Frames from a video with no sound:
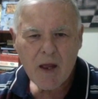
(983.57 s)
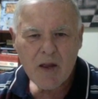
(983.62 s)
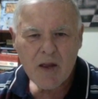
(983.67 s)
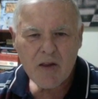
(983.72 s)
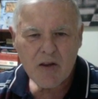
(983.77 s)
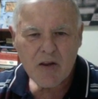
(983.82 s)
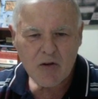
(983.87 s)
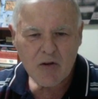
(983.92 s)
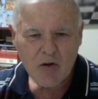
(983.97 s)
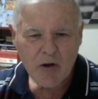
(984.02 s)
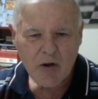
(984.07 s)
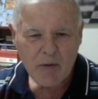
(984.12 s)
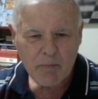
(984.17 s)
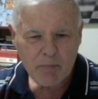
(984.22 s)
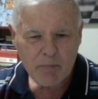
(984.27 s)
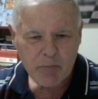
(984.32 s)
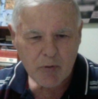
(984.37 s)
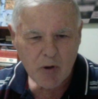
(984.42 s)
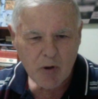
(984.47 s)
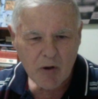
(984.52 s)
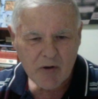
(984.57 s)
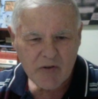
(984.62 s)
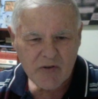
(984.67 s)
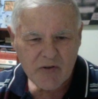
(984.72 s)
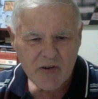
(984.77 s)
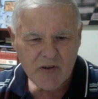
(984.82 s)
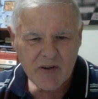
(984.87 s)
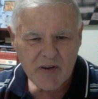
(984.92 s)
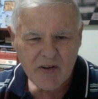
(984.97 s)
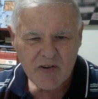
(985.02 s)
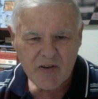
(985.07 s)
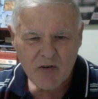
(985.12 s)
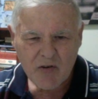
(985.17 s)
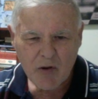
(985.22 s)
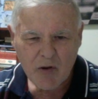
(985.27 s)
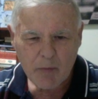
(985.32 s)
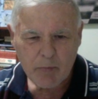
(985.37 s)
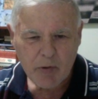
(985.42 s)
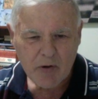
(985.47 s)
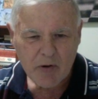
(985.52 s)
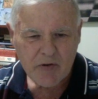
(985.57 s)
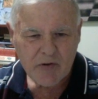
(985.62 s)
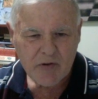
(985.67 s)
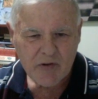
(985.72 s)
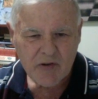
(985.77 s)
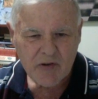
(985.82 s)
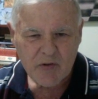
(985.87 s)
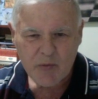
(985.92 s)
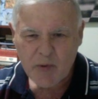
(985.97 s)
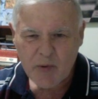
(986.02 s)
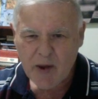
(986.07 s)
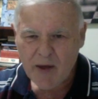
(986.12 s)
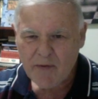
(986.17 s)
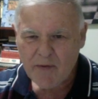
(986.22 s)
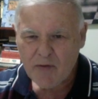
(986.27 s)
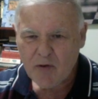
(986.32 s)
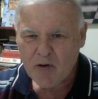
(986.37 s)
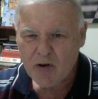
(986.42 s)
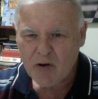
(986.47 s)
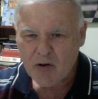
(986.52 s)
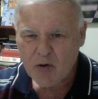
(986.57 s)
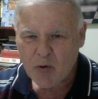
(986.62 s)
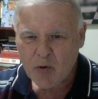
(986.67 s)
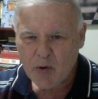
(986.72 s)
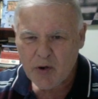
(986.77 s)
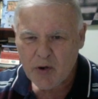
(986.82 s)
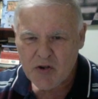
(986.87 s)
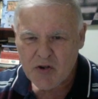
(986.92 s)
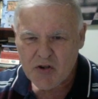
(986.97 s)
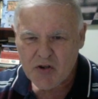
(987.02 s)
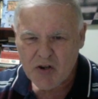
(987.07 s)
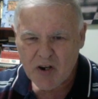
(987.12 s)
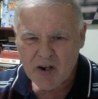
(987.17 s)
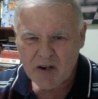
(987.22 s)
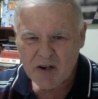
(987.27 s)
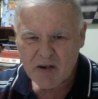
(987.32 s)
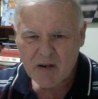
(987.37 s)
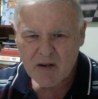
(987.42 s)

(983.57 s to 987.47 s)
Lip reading: The knight blocks it. This knight blocks it because we haven't got a queen check.